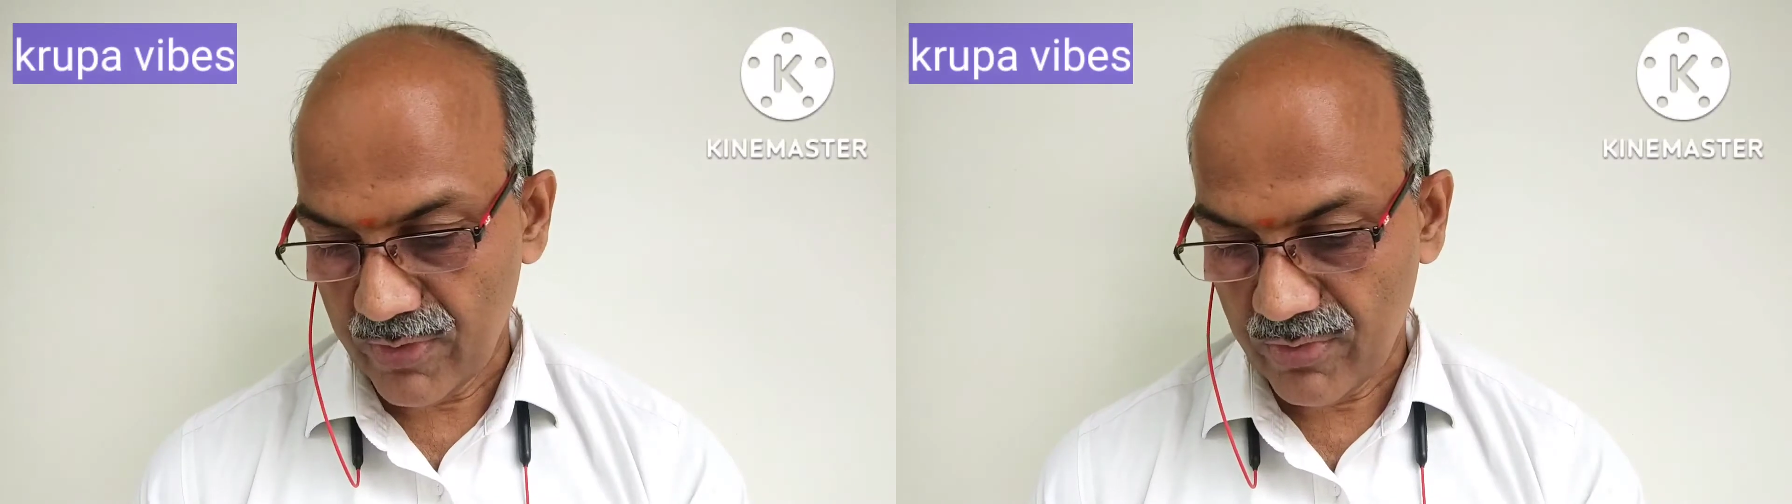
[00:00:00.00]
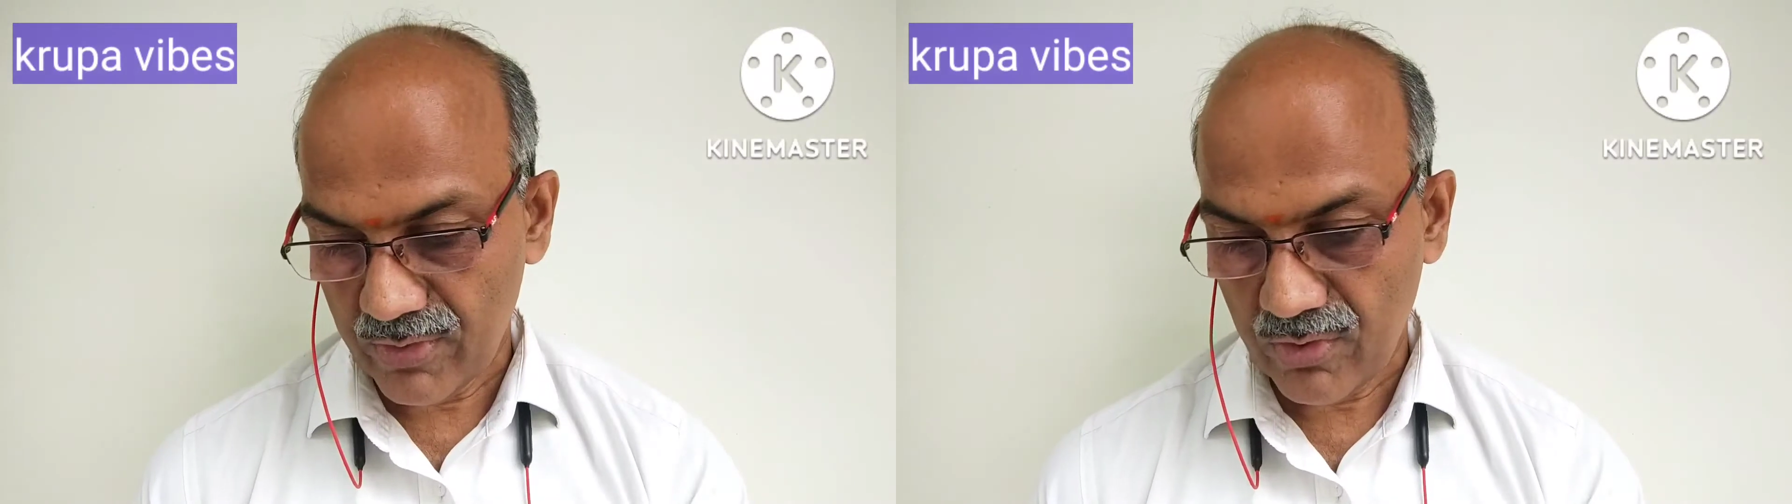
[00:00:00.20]

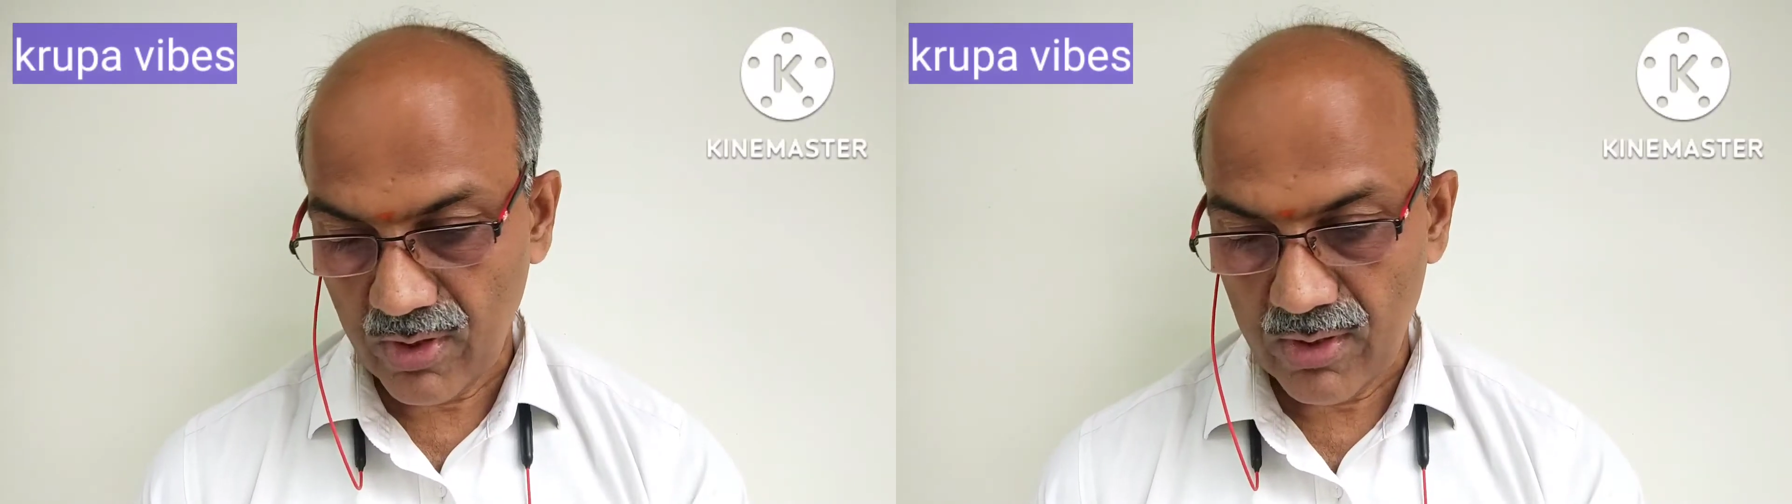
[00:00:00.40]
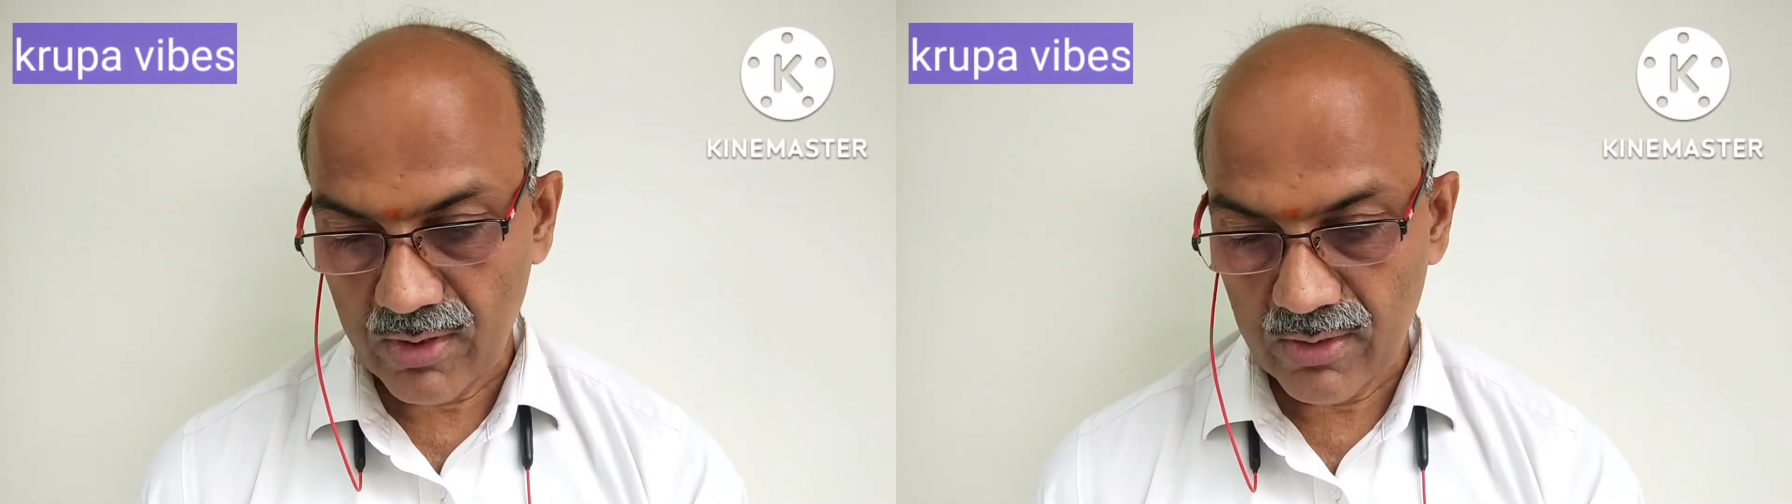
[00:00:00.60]
we
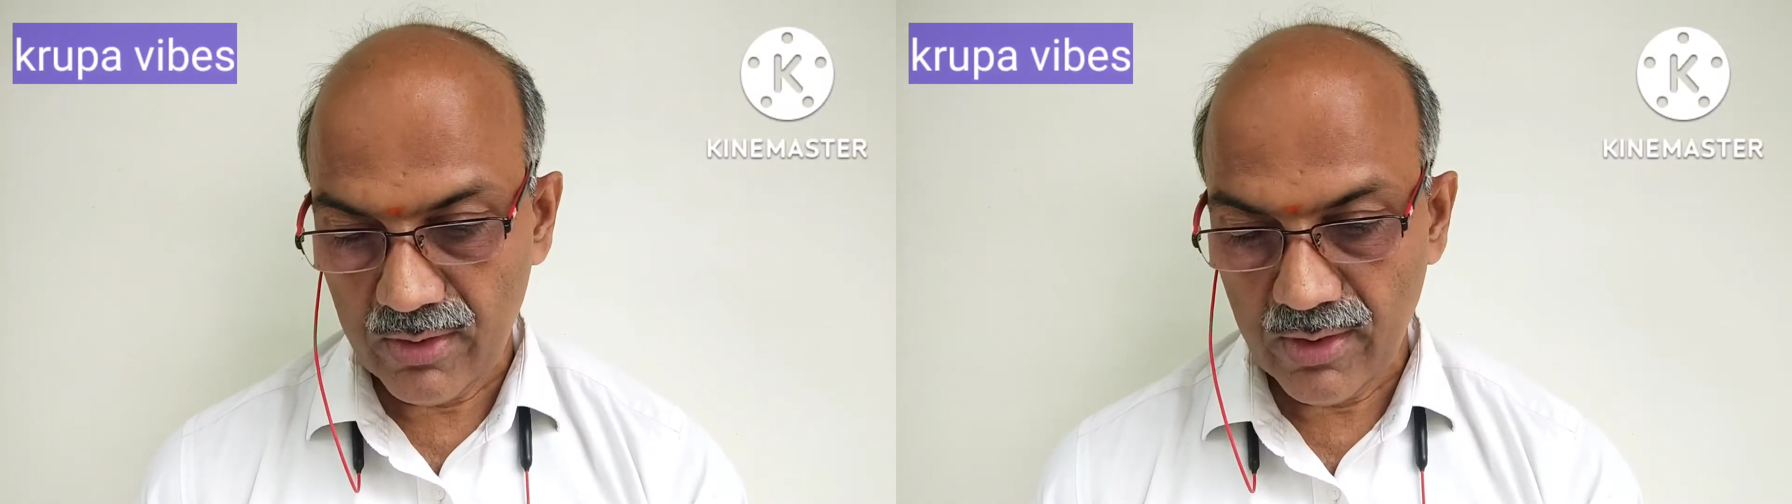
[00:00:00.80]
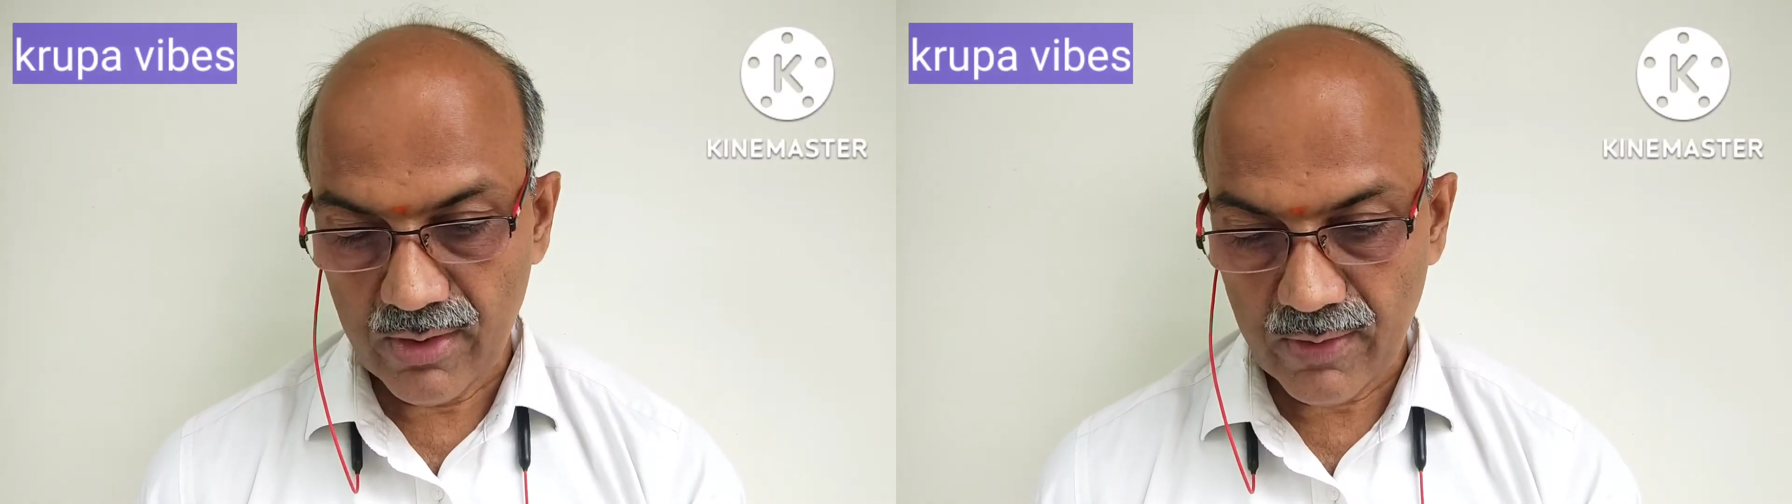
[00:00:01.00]
saw
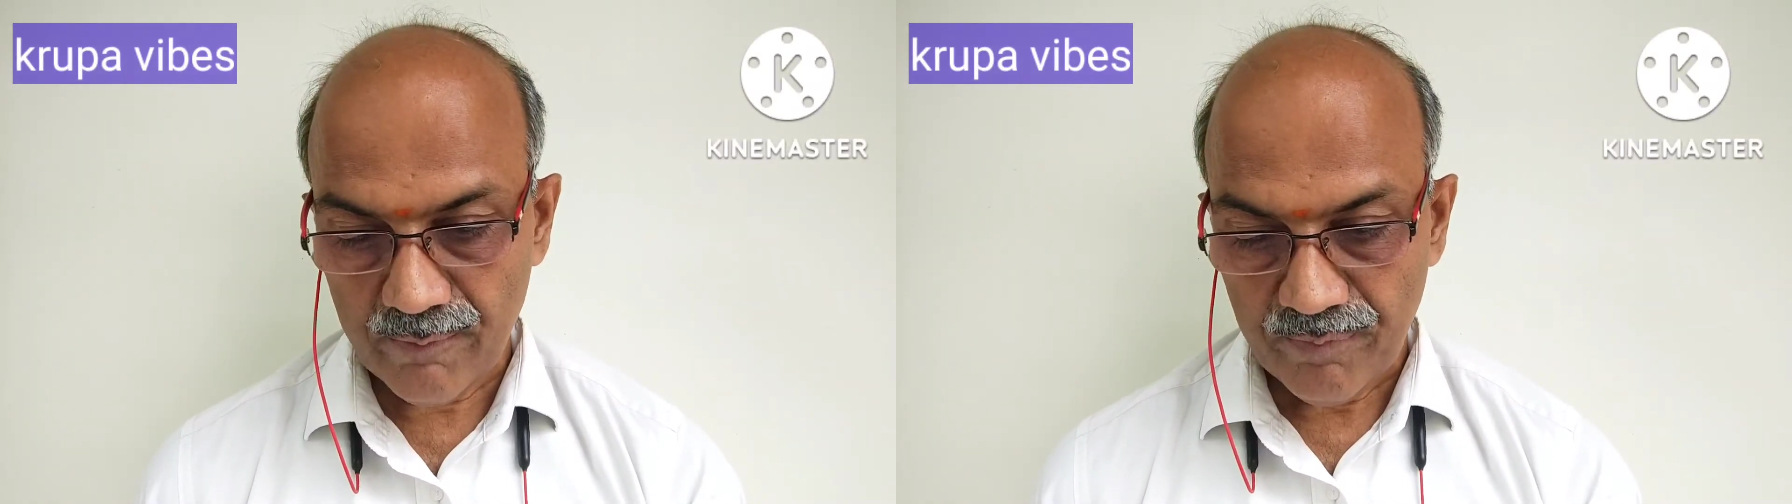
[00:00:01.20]
earlier,